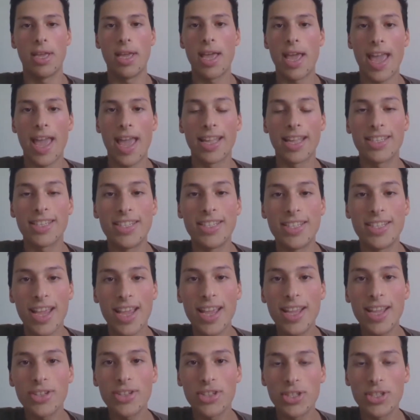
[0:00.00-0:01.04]
And
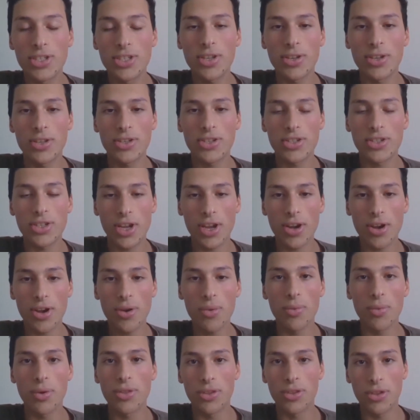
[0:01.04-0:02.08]
today, she's going to
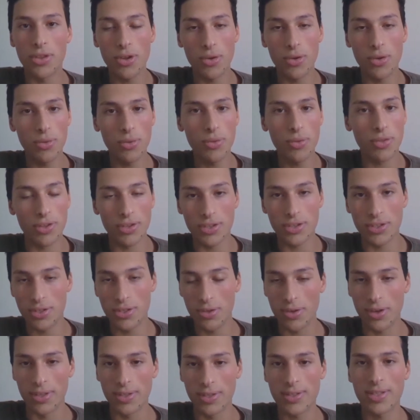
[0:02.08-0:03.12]
share with you, the
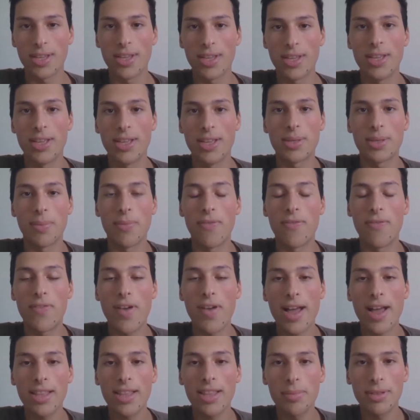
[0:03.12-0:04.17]
students, some
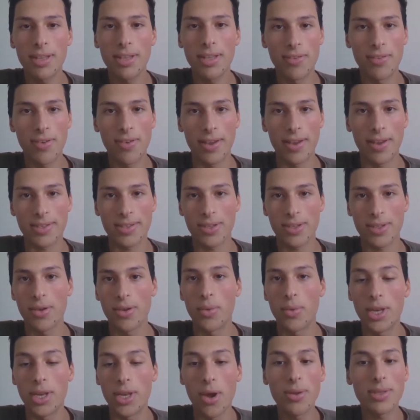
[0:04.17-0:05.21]
valuable advice.
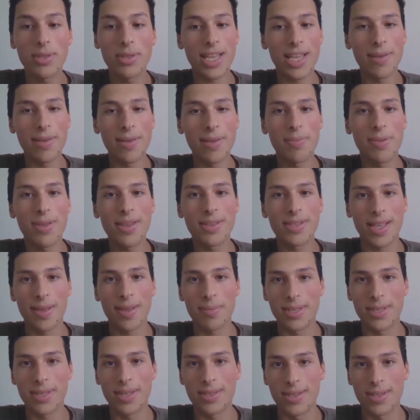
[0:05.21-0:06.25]
We know it's AP
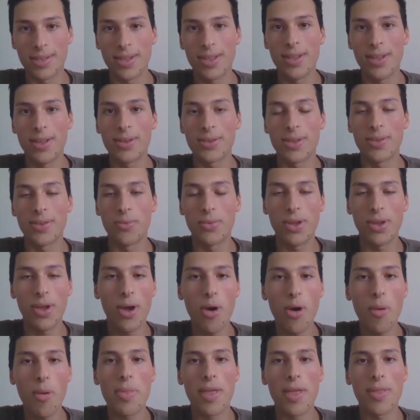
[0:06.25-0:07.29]
exam season, so we
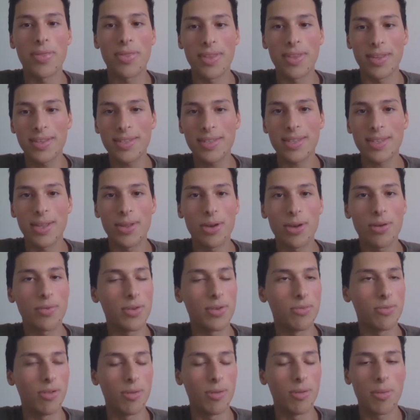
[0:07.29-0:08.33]
hope that this
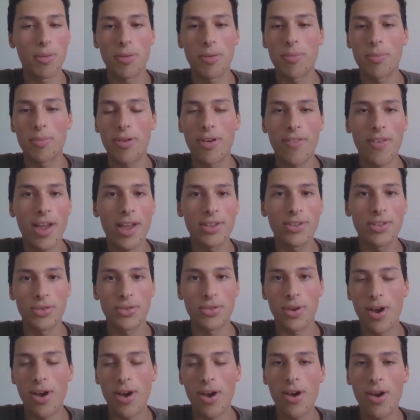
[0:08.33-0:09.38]
interview will provide
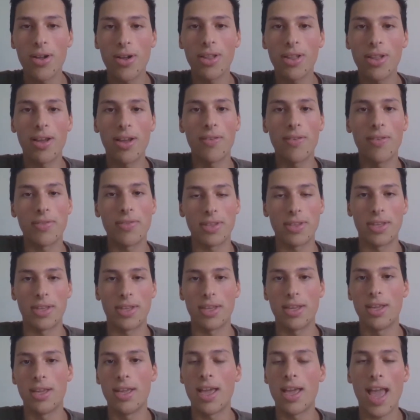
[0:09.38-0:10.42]
you all of
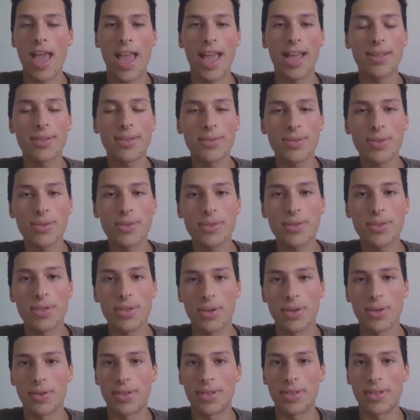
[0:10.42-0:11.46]
the answers to
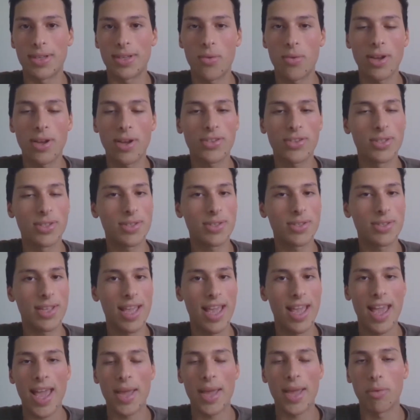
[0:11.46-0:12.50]
your questions
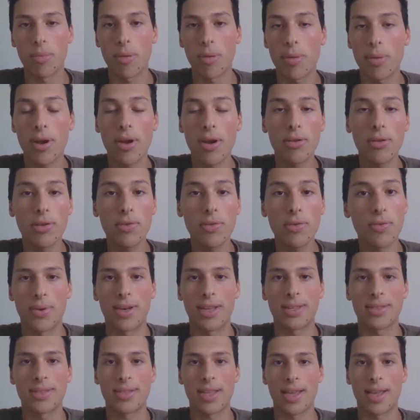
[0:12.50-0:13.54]
and will prepare you for
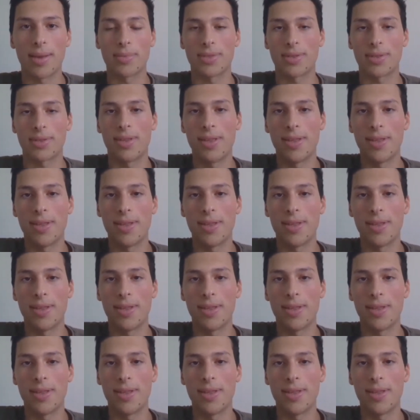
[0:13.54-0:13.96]
the exams.